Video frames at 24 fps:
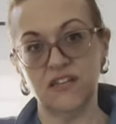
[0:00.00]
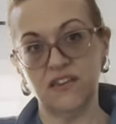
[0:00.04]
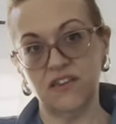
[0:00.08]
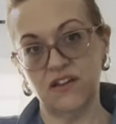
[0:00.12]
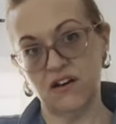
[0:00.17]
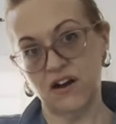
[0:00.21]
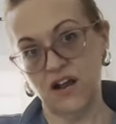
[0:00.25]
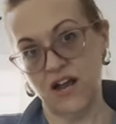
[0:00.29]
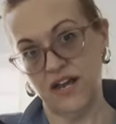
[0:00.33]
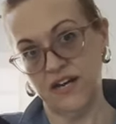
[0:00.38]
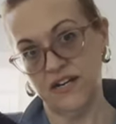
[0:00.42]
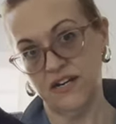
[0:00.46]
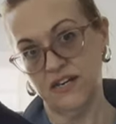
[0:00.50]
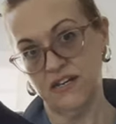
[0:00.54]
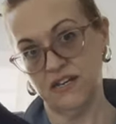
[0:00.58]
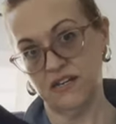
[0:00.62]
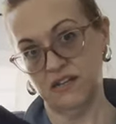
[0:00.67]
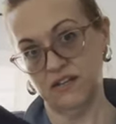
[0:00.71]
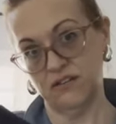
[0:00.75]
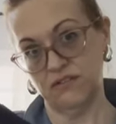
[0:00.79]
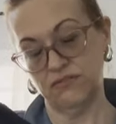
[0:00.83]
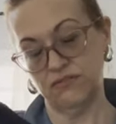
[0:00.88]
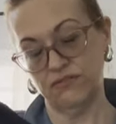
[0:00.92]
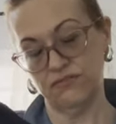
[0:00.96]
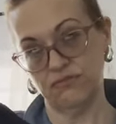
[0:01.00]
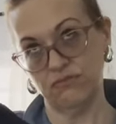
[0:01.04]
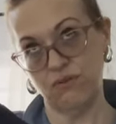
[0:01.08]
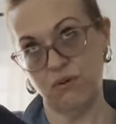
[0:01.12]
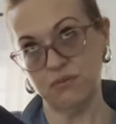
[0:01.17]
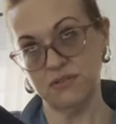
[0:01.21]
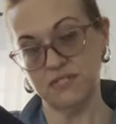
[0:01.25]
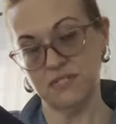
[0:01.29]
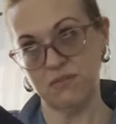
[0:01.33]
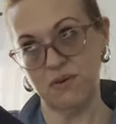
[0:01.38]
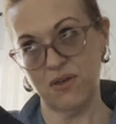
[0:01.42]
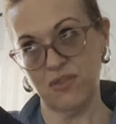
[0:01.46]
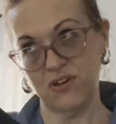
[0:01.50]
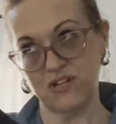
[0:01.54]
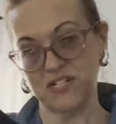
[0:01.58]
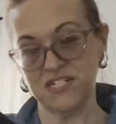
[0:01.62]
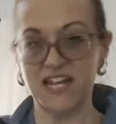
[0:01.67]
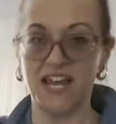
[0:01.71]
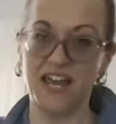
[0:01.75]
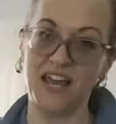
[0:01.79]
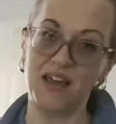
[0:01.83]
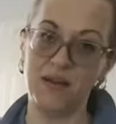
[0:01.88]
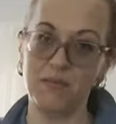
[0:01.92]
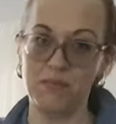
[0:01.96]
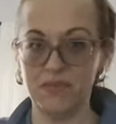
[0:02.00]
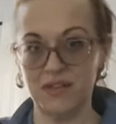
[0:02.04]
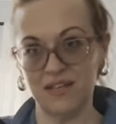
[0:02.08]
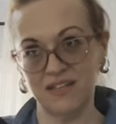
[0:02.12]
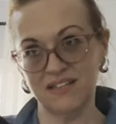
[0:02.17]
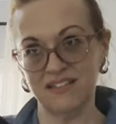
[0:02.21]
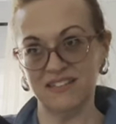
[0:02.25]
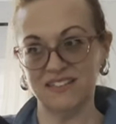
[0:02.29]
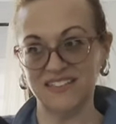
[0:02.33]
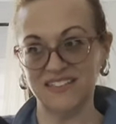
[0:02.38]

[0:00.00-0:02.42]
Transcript: They're kind of, what was the mother's name?